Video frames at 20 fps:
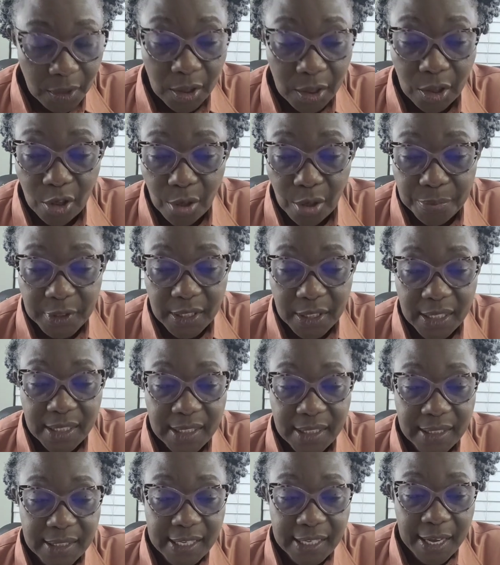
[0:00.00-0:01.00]
He obtained
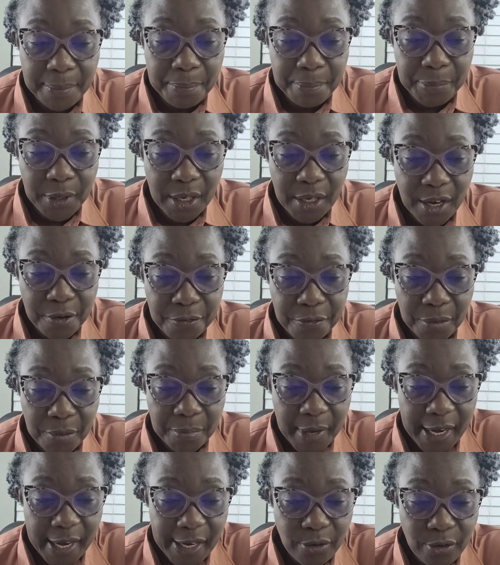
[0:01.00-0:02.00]
his MBA from
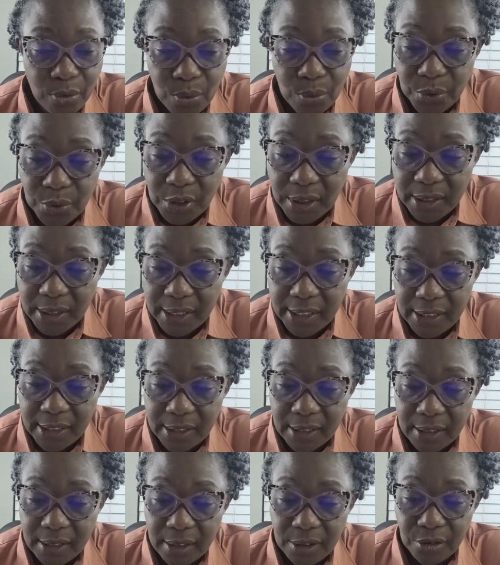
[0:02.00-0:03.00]
Enugu
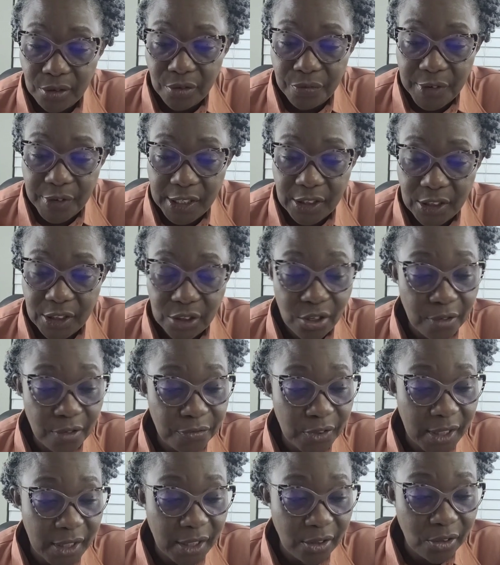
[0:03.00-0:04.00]
State University
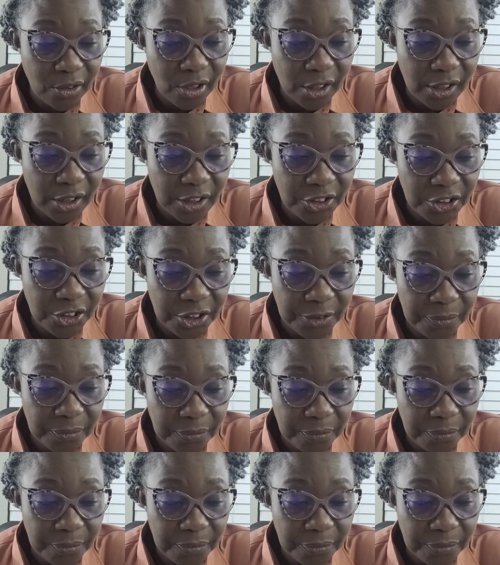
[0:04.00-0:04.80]
of Technology